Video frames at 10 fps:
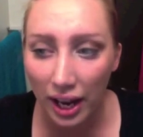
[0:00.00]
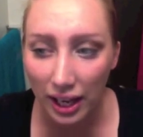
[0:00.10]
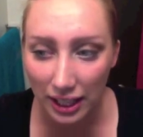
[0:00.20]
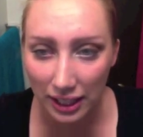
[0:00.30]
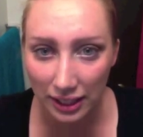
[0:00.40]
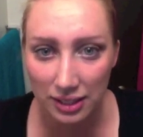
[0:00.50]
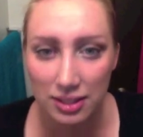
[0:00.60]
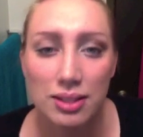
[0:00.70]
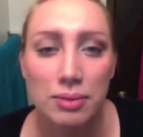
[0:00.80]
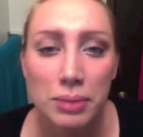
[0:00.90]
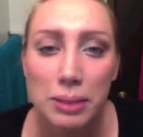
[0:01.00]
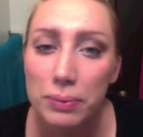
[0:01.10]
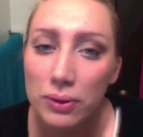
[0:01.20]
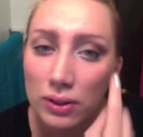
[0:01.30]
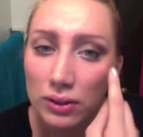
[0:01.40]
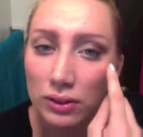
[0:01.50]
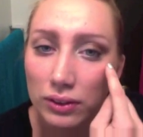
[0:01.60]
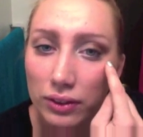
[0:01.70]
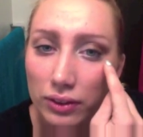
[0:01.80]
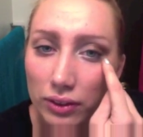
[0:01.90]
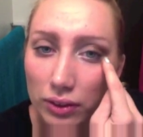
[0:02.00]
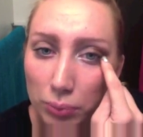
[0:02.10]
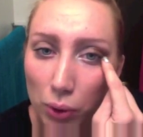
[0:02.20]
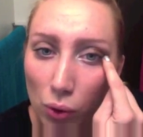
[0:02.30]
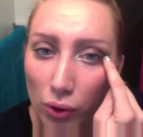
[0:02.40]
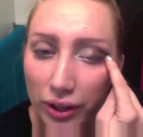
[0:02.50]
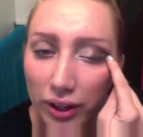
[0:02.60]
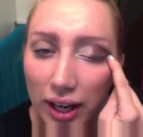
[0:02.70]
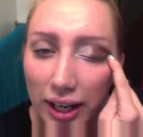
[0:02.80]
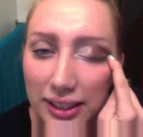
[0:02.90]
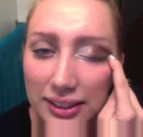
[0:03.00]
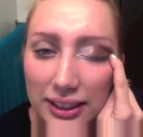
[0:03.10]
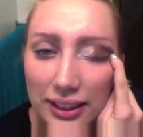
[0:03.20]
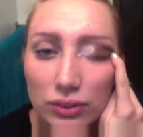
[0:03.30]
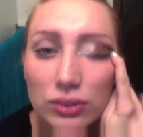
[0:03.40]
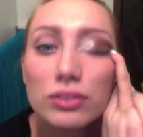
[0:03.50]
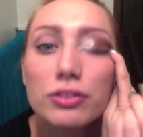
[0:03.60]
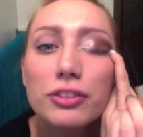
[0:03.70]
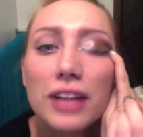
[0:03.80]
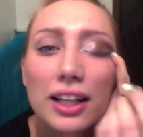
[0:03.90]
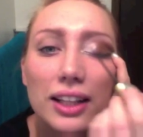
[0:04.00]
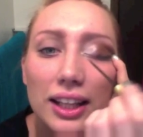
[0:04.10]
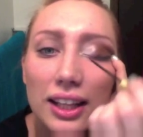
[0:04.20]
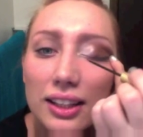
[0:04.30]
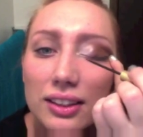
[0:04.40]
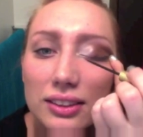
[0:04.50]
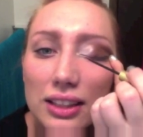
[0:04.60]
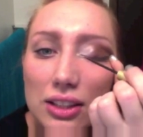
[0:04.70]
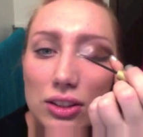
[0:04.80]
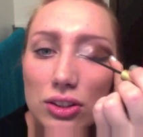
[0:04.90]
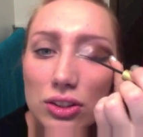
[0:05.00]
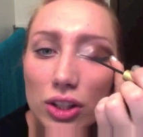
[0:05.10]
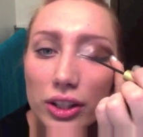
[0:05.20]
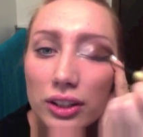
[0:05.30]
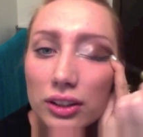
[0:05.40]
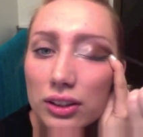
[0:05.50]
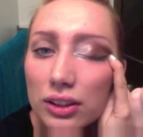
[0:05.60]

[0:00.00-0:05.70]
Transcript: and some people pull their eye down flat like this and start.